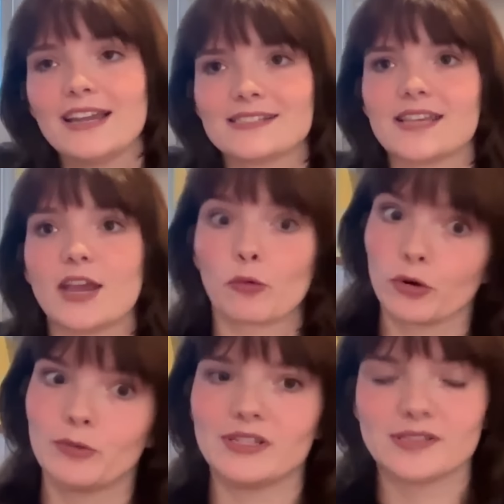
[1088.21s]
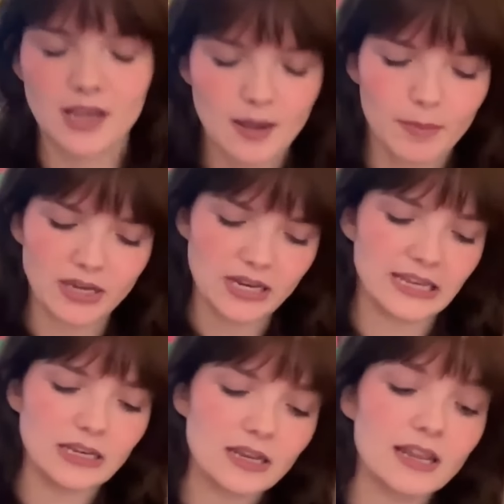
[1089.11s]
hate to say it ruins, but
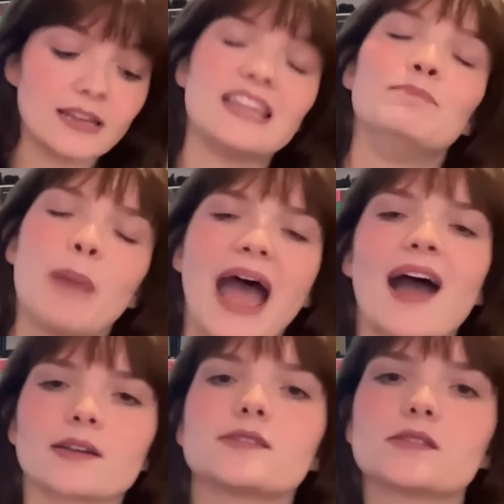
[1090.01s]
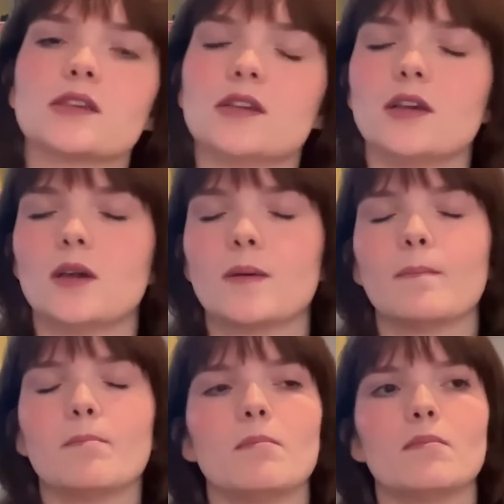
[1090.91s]
it it impacts
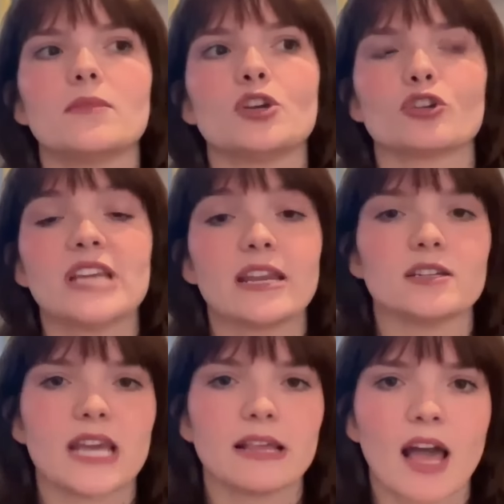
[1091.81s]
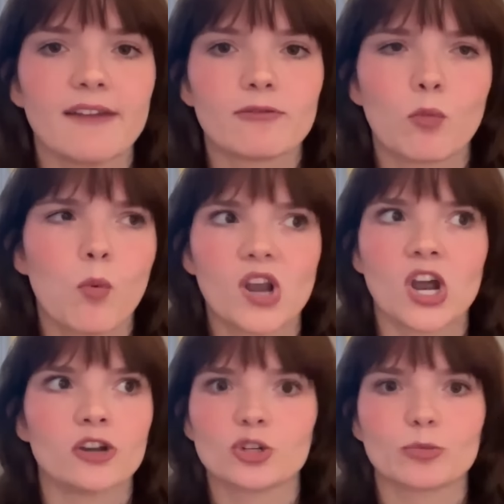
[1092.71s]
your day to day life
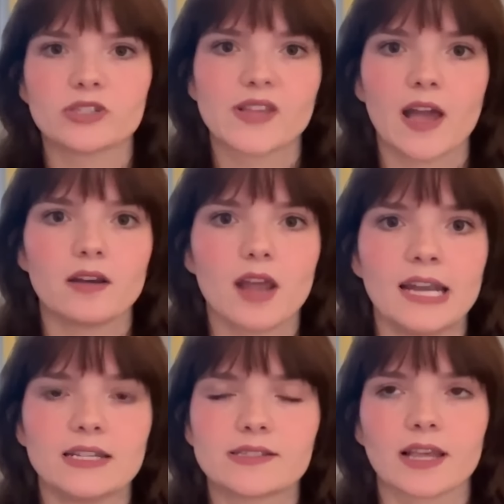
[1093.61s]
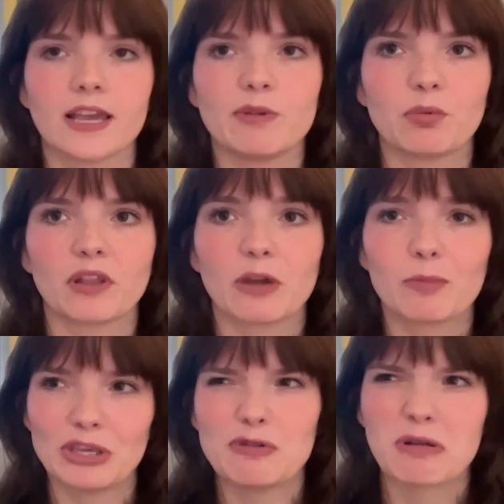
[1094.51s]
100%. And it's like, people like,
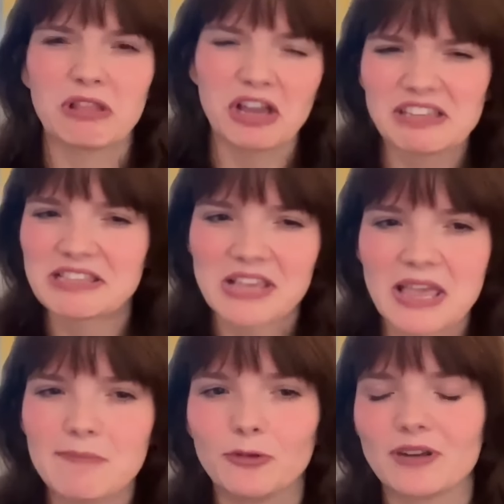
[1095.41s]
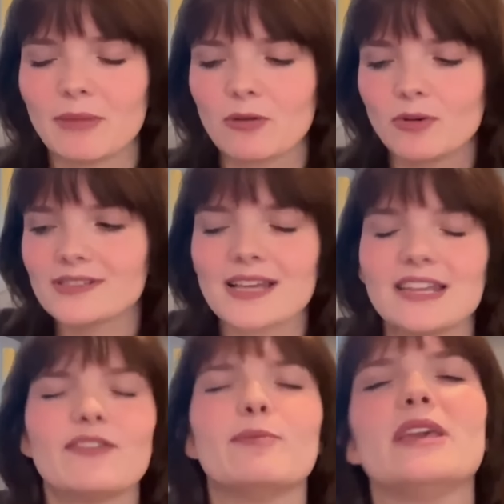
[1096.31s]
but you don't look disabled. And I'm like, what does that
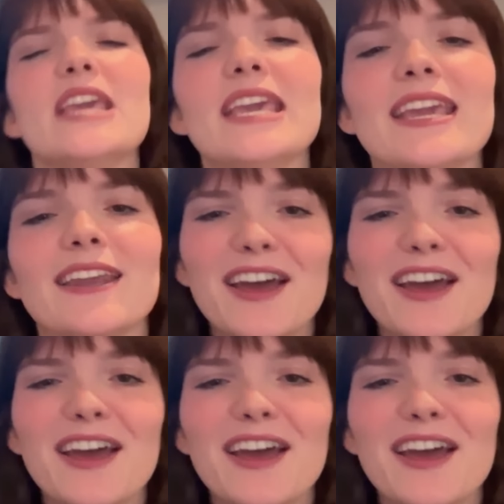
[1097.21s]
even mean?